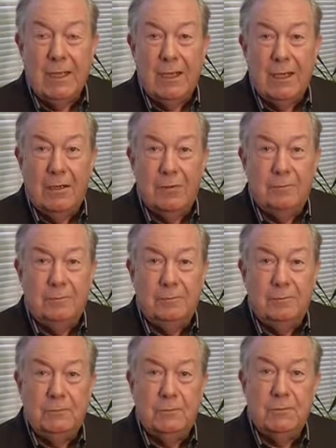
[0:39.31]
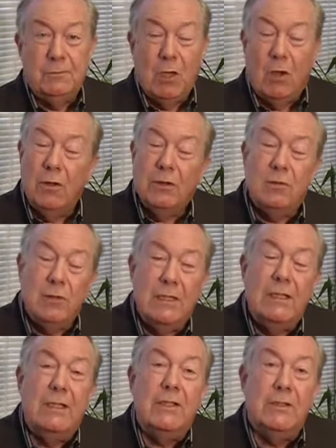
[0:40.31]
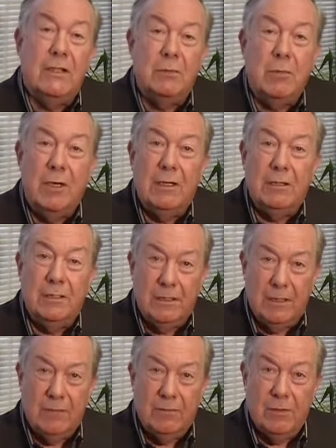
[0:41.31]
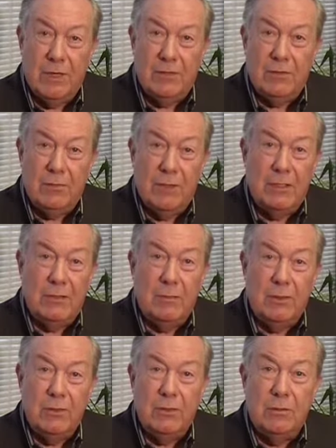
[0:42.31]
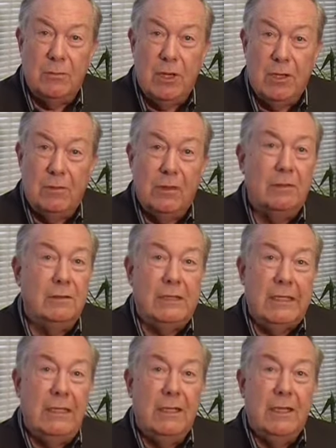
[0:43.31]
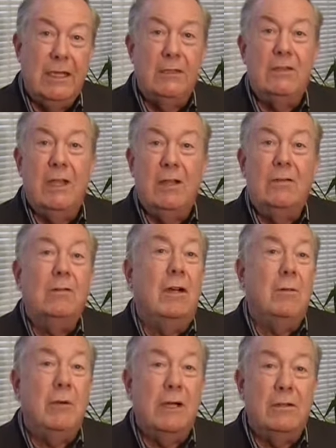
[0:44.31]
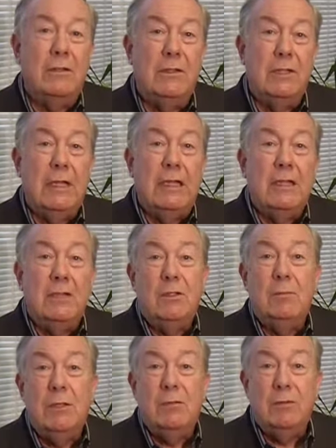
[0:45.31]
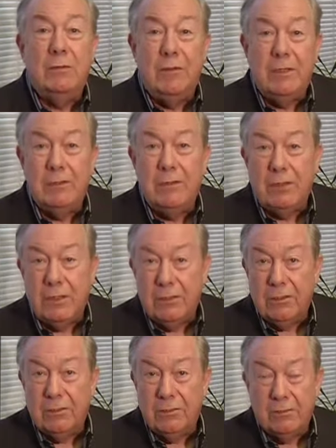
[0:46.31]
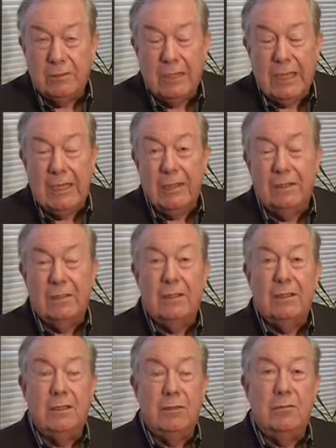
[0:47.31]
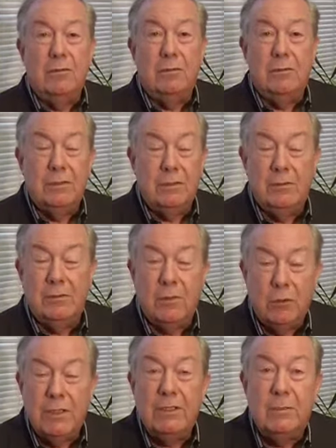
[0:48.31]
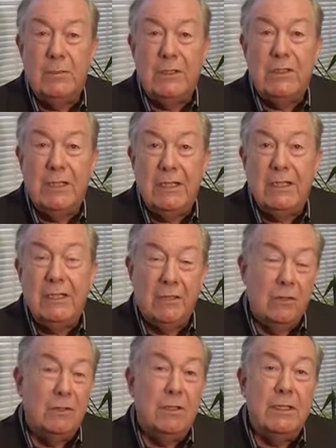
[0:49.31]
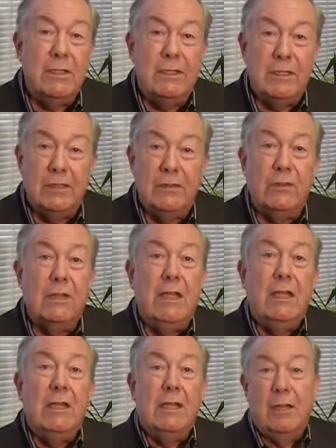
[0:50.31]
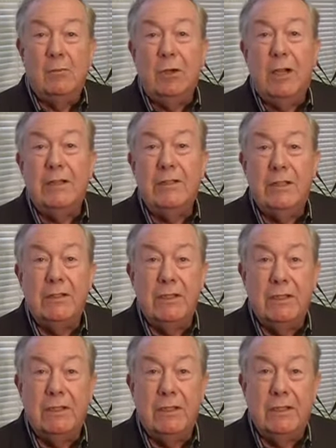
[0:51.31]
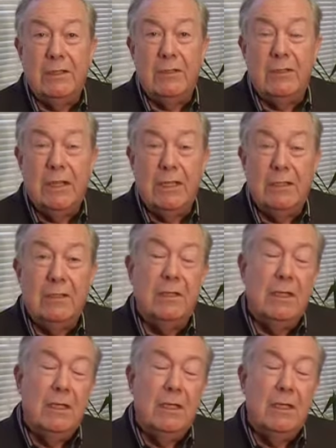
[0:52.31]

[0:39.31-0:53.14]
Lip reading: of all the great things that are part of the MasterMind to Personal Power. It's now about to be revealed to you, and you're going to be seeing and learning things and processing things and